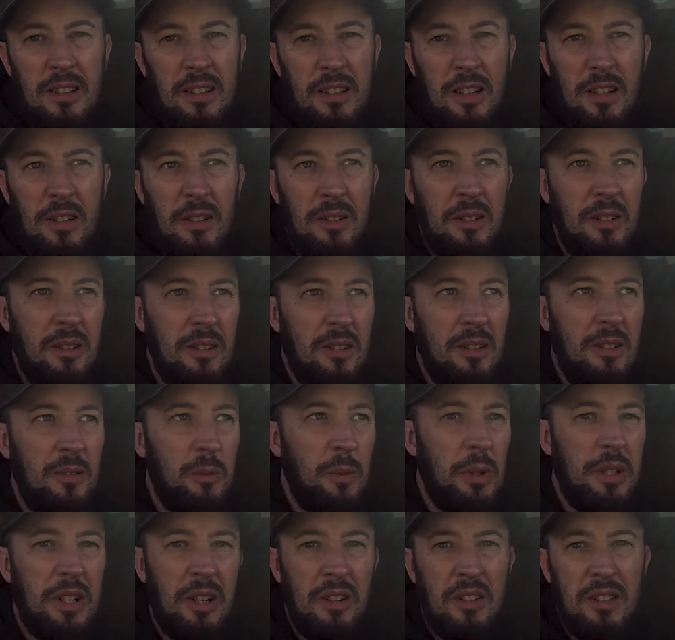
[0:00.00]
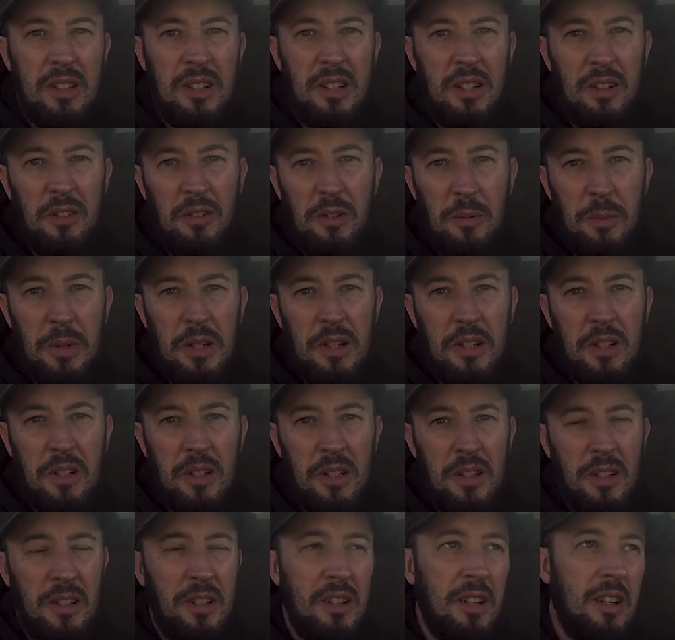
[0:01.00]
so we don't steal from each
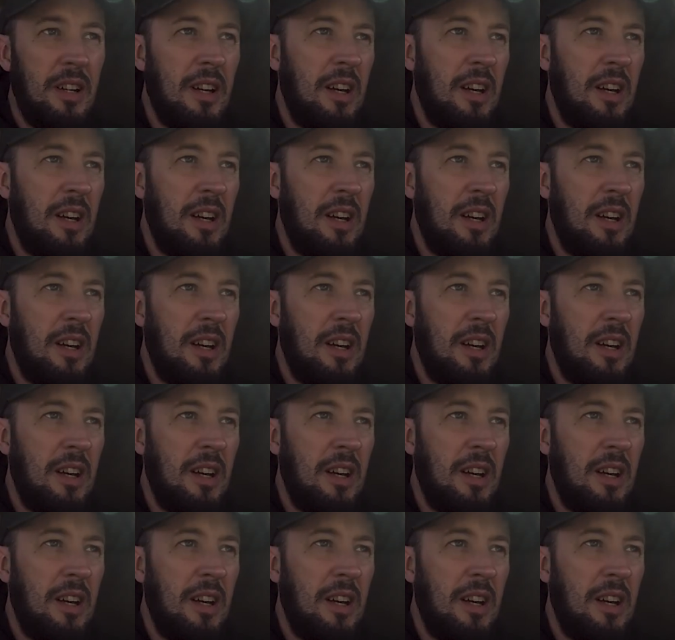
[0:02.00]
other.